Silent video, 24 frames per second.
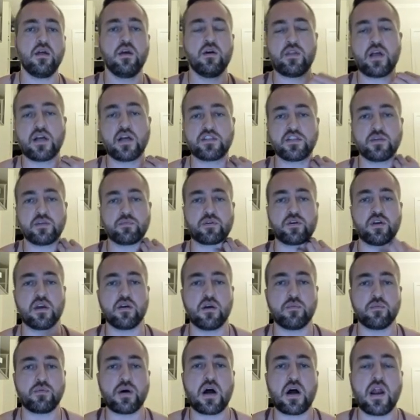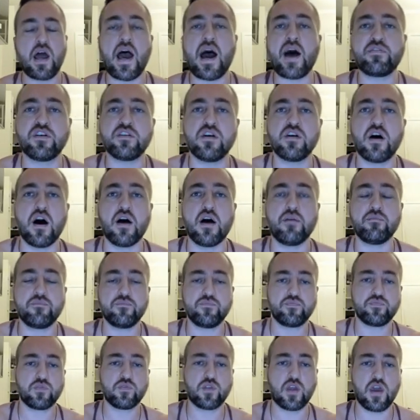Well, not typically, about half the time,
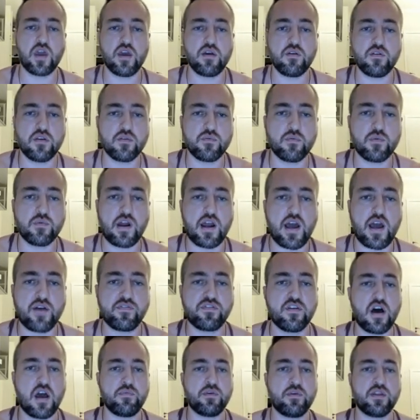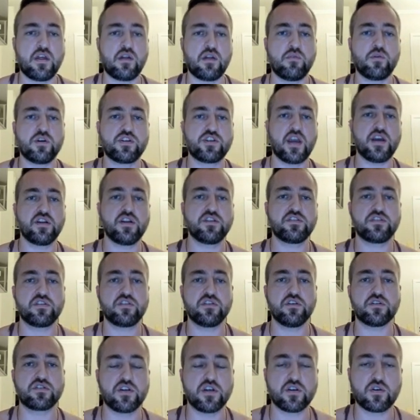okay? About half the time, and then in which case
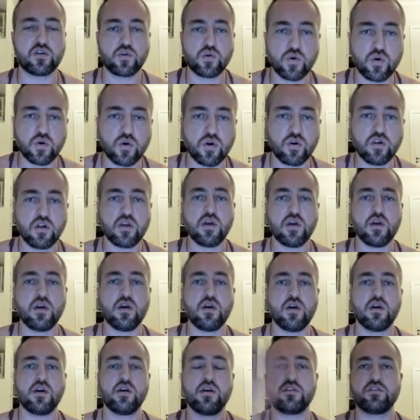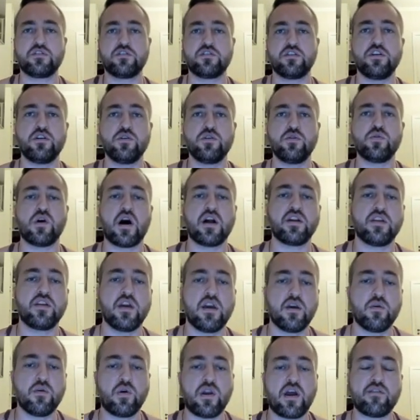you'll say cool, see you on
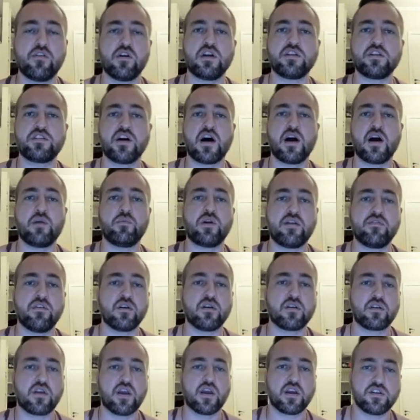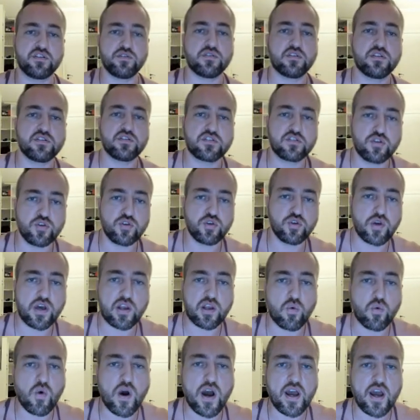day whatever, at time whatever, okay? Because this do you
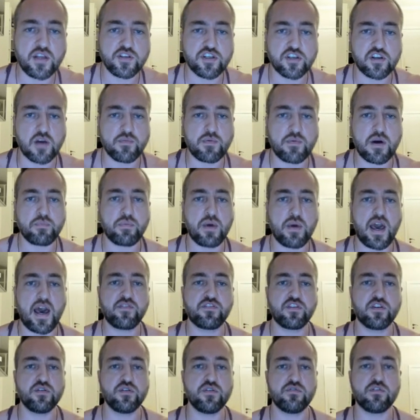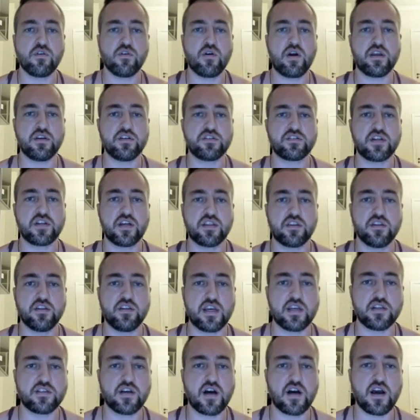like wine should come up after you've already set the
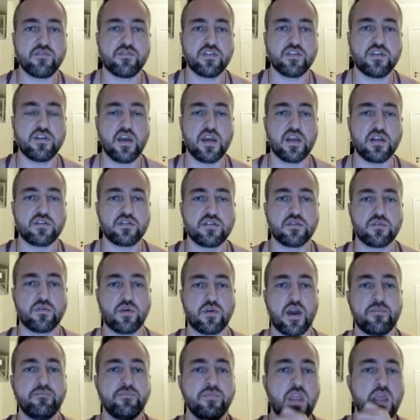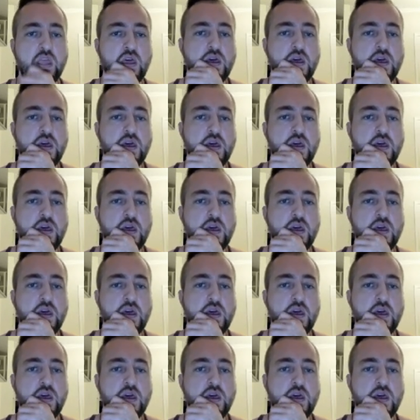day and time for the date, okay?